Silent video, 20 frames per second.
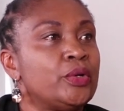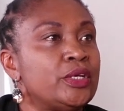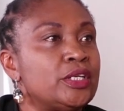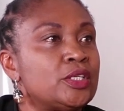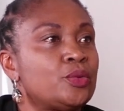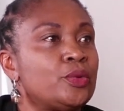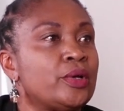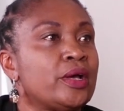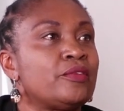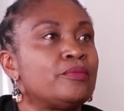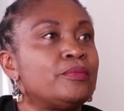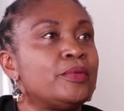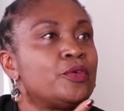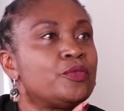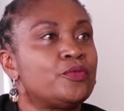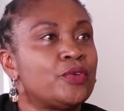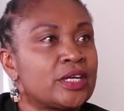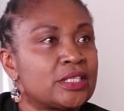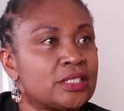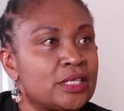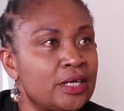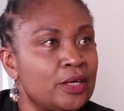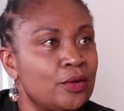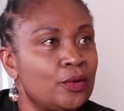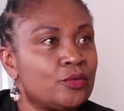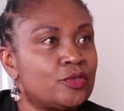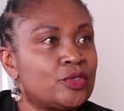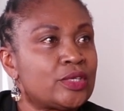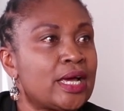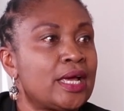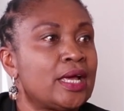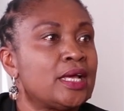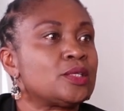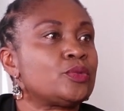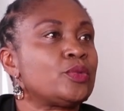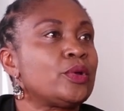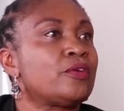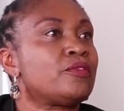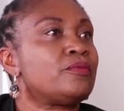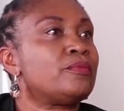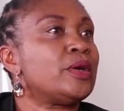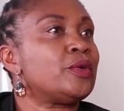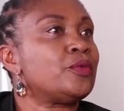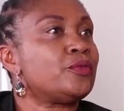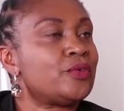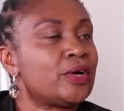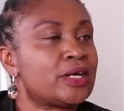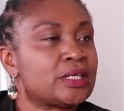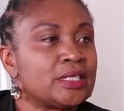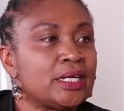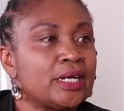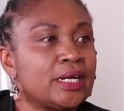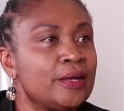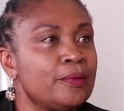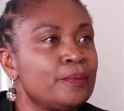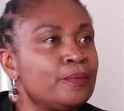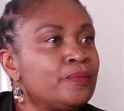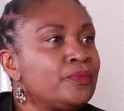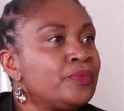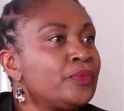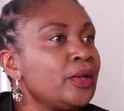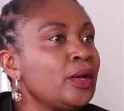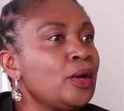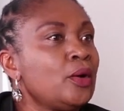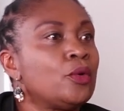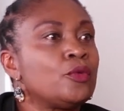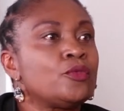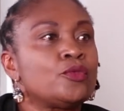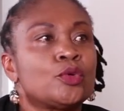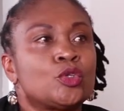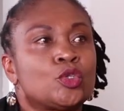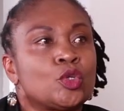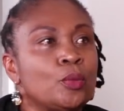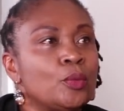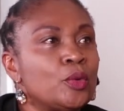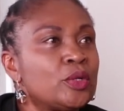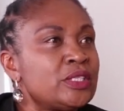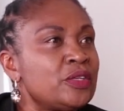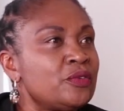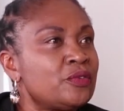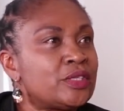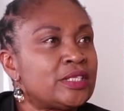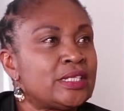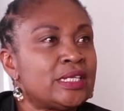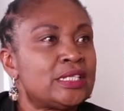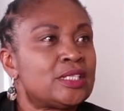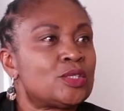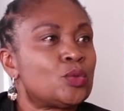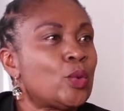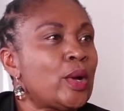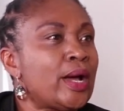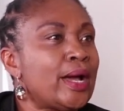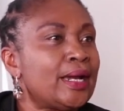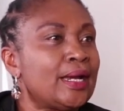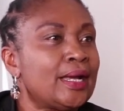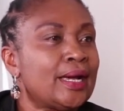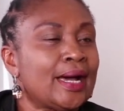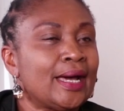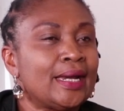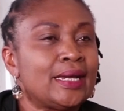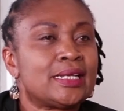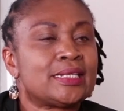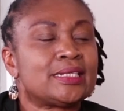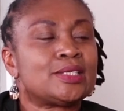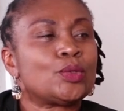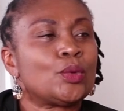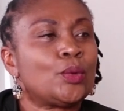bodies, we have manufacturing of tires, we have manufacturing of automotive seats, wiring harness.